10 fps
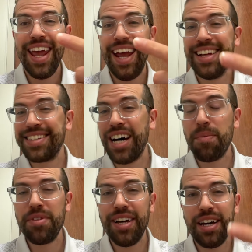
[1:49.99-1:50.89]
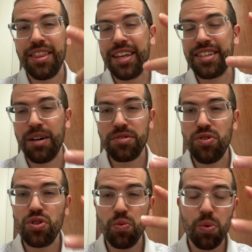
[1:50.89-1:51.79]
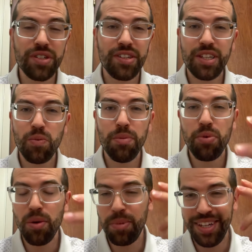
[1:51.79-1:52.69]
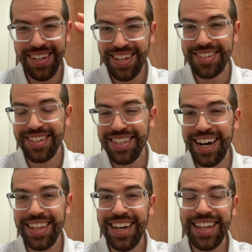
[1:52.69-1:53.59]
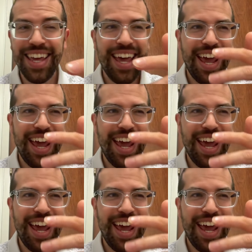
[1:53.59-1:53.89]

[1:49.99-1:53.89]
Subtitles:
And on top of that, I think Thomas Tuchel was linked at one point, but he has denied that.